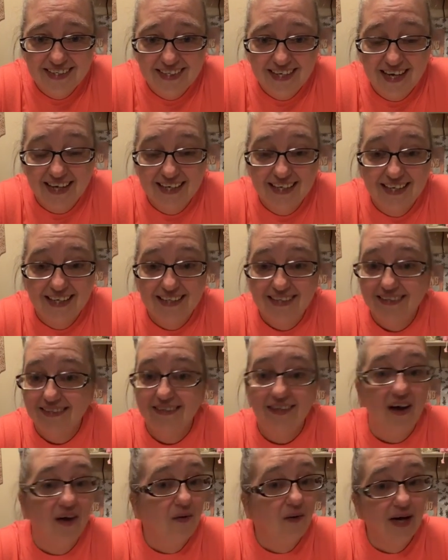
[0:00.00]

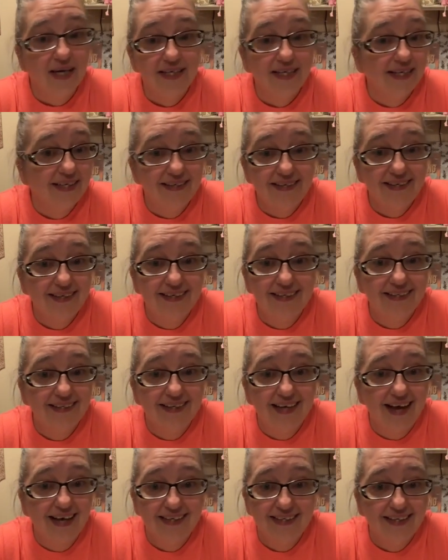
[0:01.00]
didn't
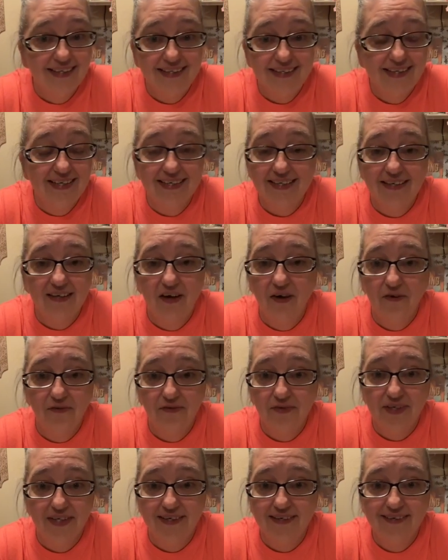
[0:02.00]
get
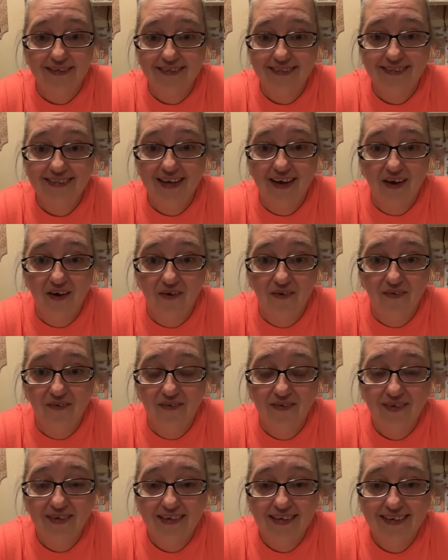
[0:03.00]
COVID.
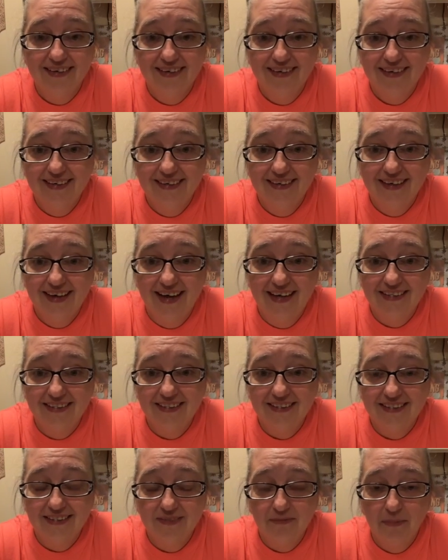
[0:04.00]
No. I
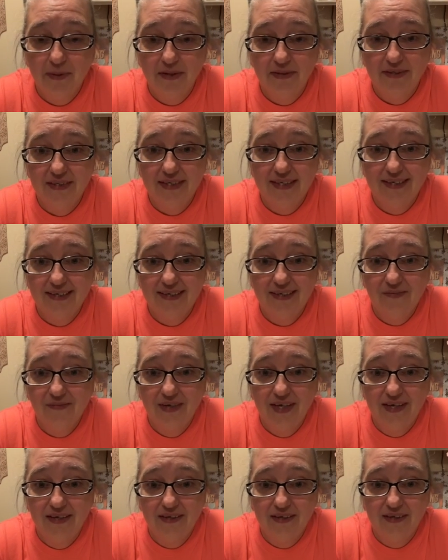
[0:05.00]
just been
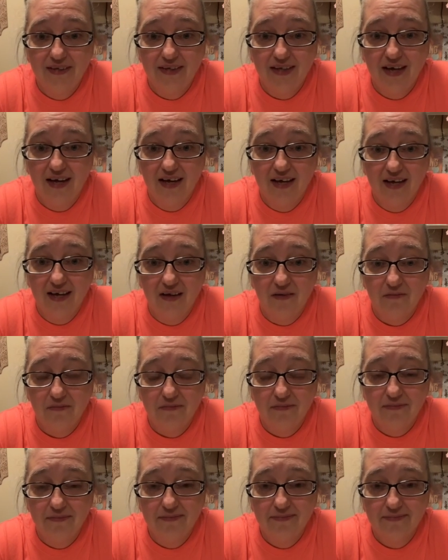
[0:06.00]
dealing with
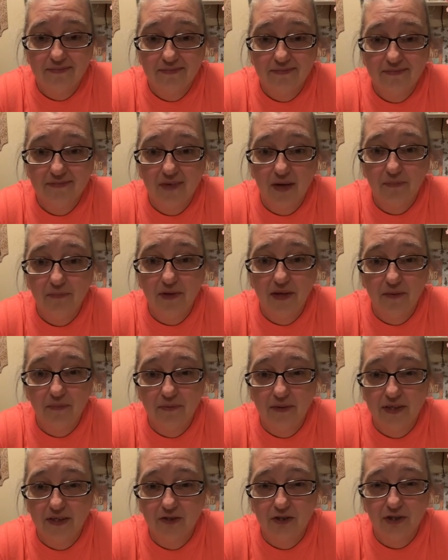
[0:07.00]
my
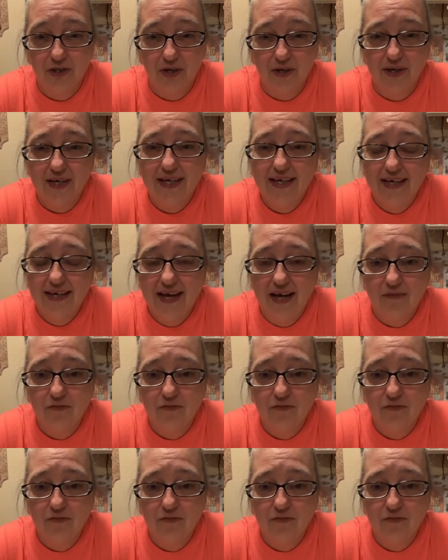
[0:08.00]
blood pressure.